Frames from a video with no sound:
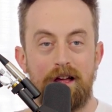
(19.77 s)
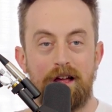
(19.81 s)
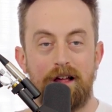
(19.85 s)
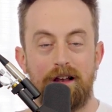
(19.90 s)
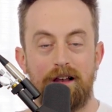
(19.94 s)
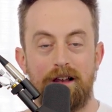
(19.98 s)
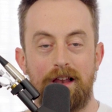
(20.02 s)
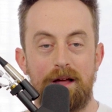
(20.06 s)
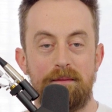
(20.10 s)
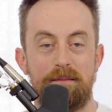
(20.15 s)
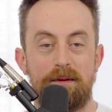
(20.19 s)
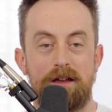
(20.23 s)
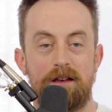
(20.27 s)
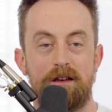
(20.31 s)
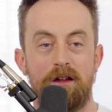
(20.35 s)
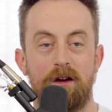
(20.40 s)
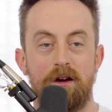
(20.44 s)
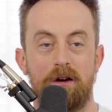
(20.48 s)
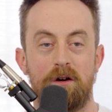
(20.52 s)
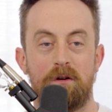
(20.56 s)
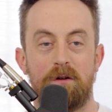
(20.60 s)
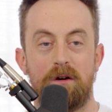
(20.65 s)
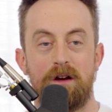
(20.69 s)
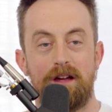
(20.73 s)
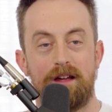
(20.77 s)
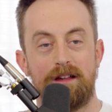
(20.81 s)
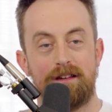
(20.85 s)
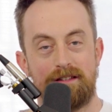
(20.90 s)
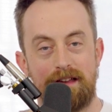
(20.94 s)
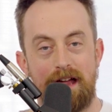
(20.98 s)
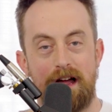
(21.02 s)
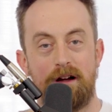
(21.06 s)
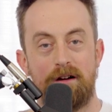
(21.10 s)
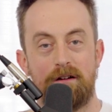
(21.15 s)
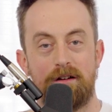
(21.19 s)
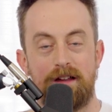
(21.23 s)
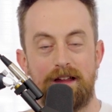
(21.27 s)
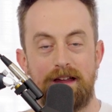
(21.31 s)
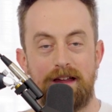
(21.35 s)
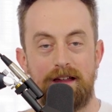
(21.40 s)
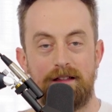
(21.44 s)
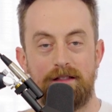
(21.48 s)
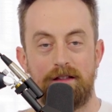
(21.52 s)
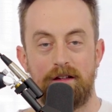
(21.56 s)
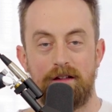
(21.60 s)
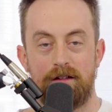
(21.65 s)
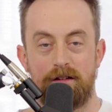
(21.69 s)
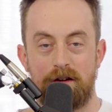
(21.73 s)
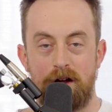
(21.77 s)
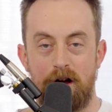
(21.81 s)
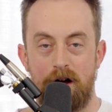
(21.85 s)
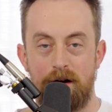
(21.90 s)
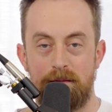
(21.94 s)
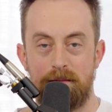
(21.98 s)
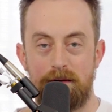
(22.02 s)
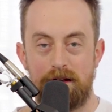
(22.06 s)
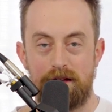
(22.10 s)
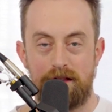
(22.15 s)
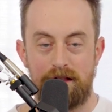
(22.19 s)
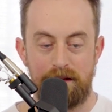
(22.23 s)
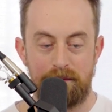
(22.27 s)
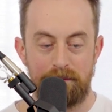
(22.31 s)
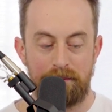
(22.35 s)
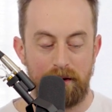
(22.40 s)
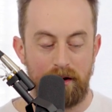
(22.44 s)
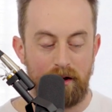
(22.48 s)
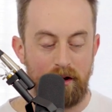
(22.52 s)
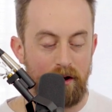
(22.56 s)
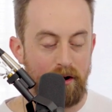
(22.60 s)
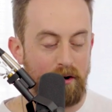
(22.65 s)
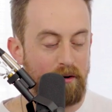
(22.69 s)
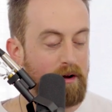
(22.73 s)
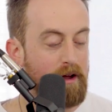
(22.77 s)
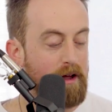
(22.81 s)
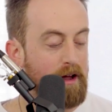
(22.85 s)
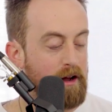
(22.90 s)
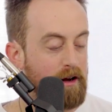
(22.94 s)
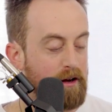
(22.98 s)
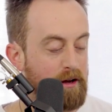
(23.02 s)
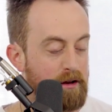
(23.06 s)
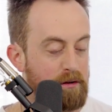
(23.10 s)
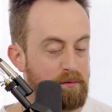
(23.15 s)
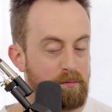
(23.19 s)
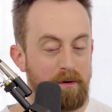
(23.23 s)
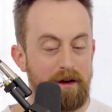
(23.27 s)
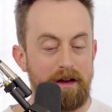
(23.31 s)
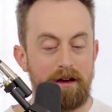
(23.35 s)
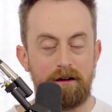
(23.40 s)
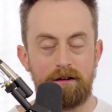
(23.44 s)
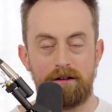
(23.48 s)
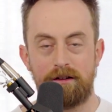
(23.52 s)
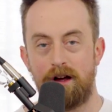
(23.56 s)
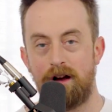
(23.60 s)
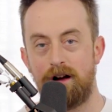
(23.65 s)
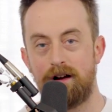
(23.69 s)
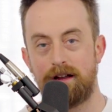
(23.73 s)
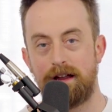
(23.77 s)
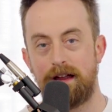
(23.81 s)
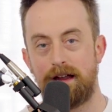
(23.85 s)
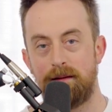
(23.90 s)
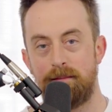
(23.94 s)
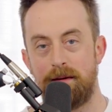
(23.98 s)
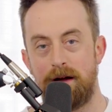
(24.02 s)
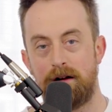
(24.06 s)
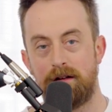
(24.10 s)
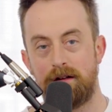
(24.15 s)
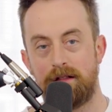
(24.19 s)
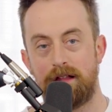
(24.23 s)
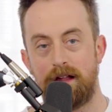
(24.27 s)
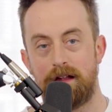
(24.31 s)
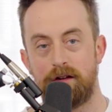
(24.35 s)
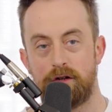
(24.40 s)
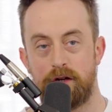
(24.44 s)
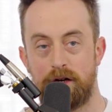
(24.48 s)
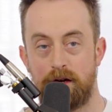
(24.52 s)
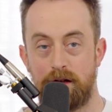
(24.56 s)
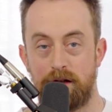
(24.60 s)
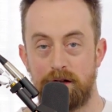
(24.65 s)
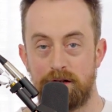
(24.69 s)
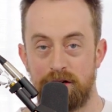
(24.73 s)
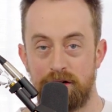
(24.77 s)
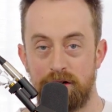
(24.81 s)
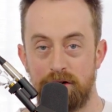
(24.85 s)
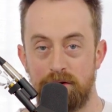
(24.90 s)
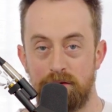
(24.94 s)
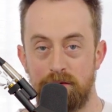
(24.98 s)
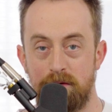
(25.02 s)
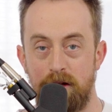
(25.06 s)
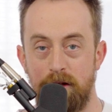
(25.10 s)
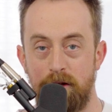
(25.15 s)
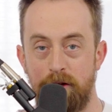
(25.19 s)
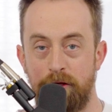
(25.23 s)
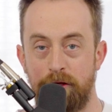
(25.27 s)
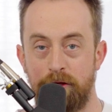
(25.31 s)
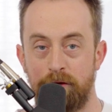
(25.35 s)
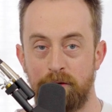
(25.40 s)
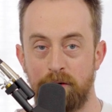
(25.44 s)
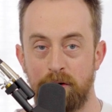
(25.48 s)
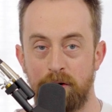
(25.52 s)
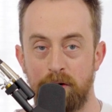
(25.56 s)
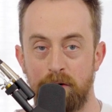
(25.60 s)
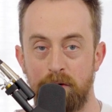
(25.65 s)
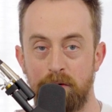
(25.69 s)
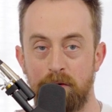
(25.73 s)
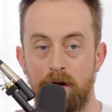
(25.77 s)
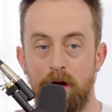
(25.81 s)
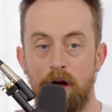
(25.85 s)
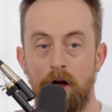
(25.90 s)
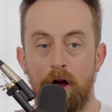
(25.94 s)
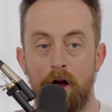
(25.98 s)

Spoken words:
let me know down in the comments below, because we are talking about sessions 2 through